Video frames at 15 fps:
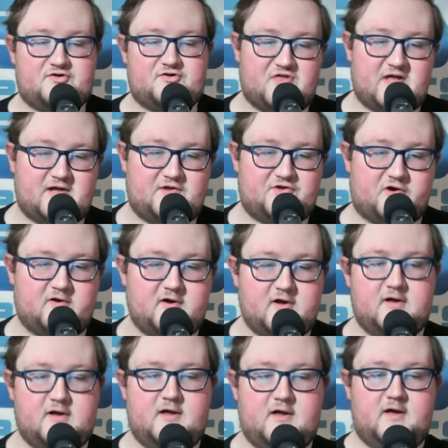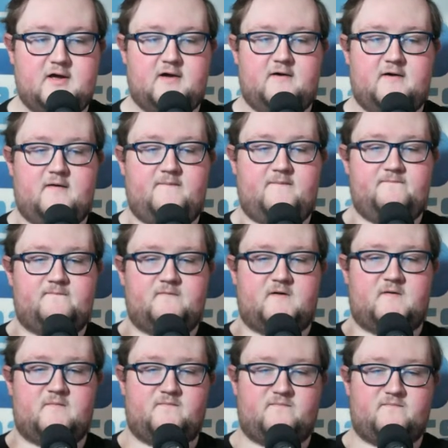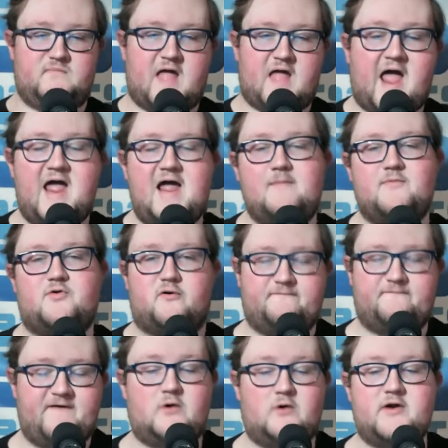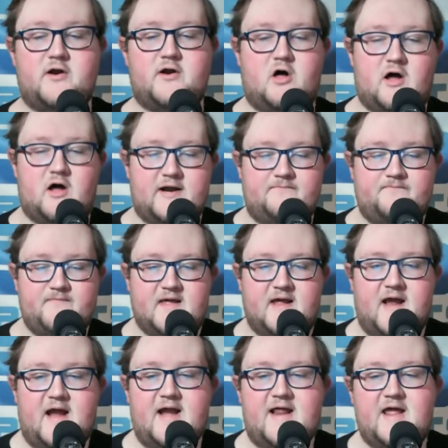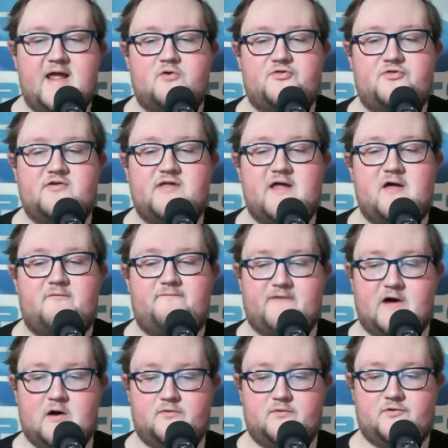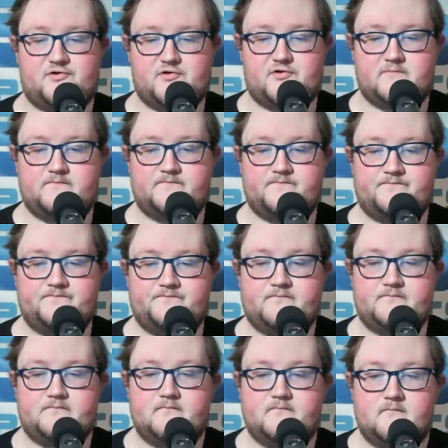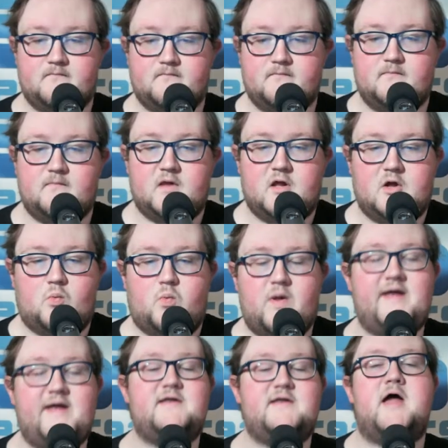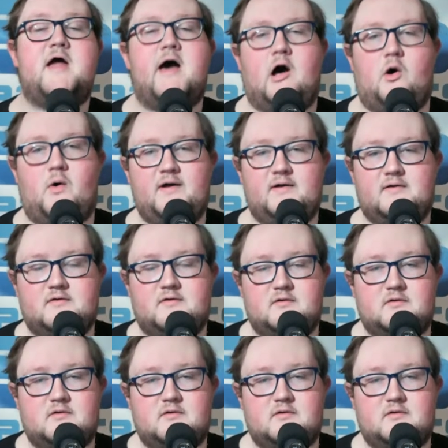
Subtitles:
these things are named or voted on. And here's the deal, folks. We know